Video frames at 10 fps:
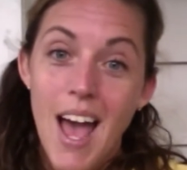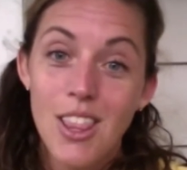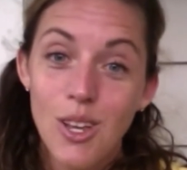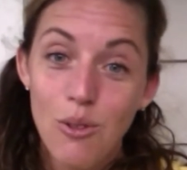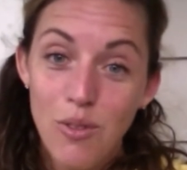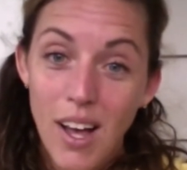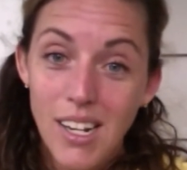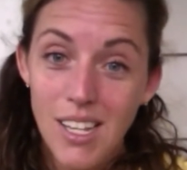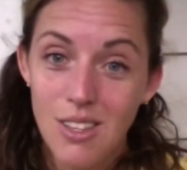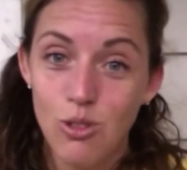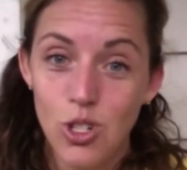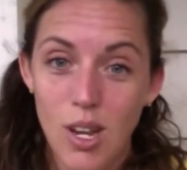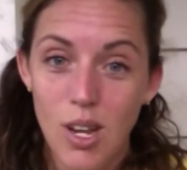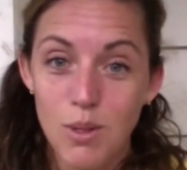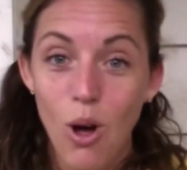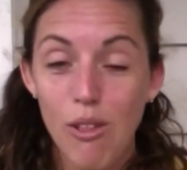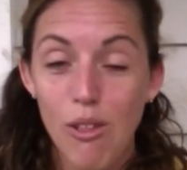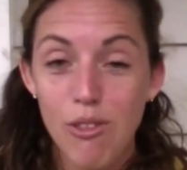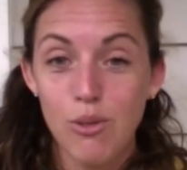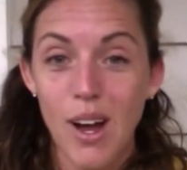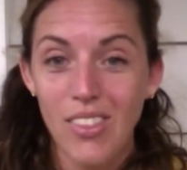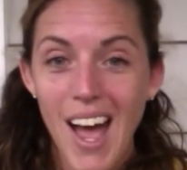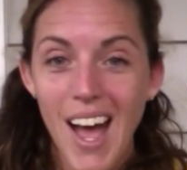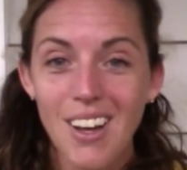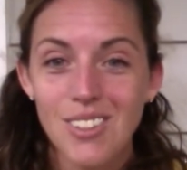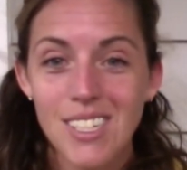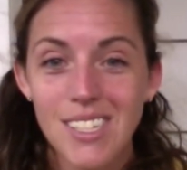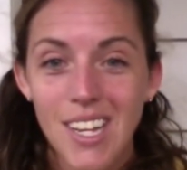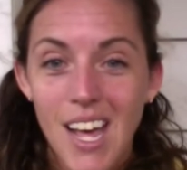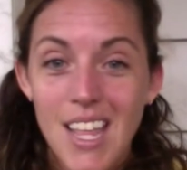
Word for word: and they're finding those shapes all throughout the house.